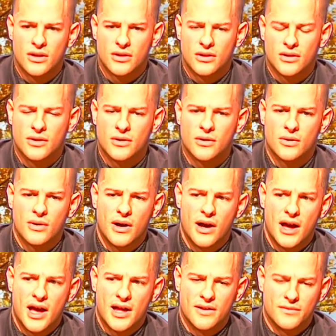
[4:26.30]

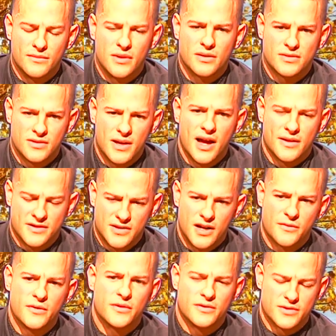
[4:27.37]
I
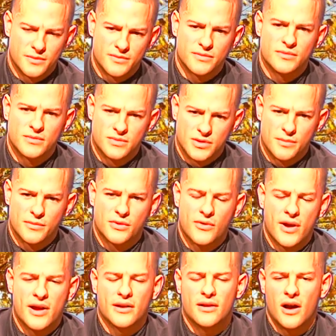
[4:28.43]
suffered some
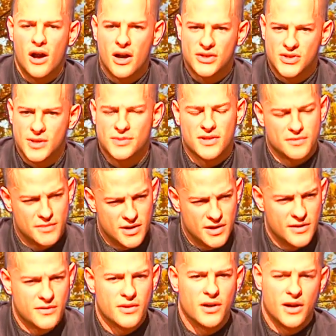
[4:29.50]
great hardships, like
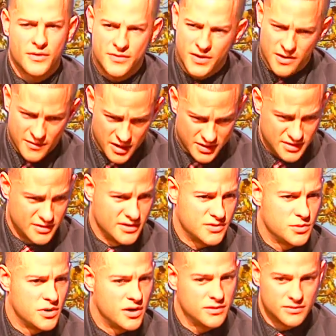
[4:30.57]
many of us in this
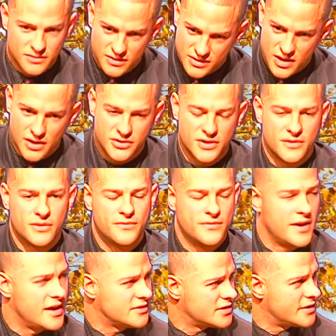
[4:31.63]
world, in this country,
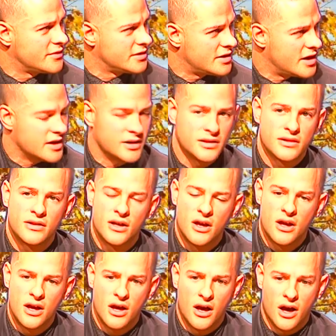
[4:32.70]
face every day. And
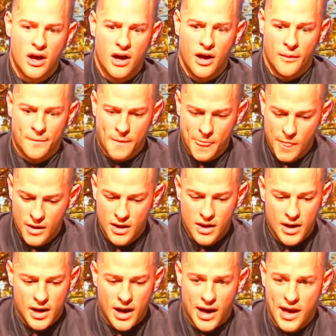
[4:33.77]

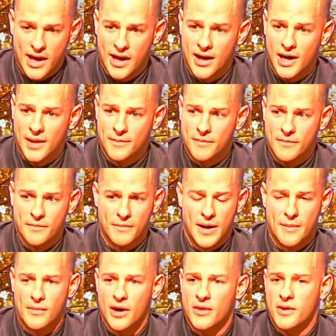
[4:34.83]
my
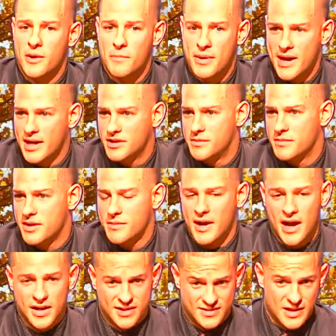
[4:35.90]
mother abandoned me. I
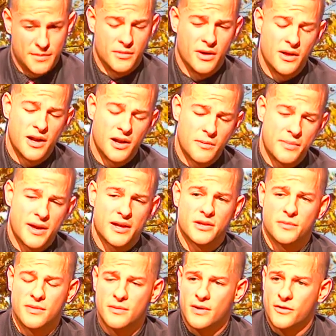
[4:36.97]
had a stepmother that
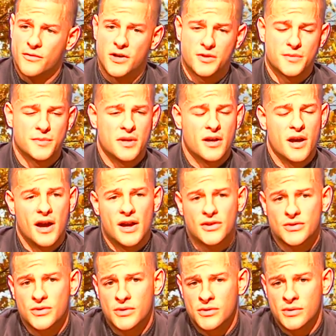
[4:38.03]
abandoned me my freshman year of high
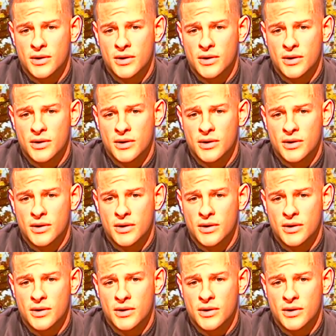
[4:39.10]
school.